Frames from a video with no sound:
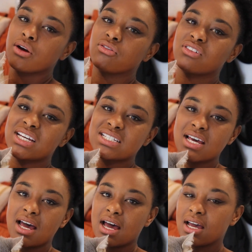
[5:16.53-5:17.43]

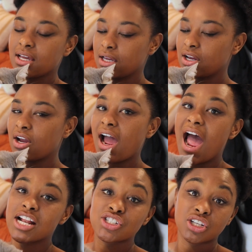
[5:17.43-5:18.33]
Rita
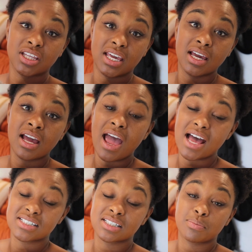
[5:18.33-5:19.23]
actually
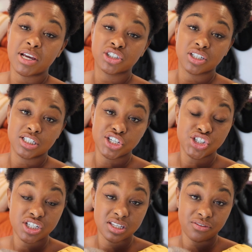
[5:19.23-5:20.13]
has a special
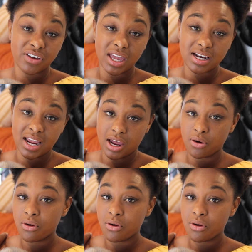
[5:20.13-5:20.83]
addition to the van now.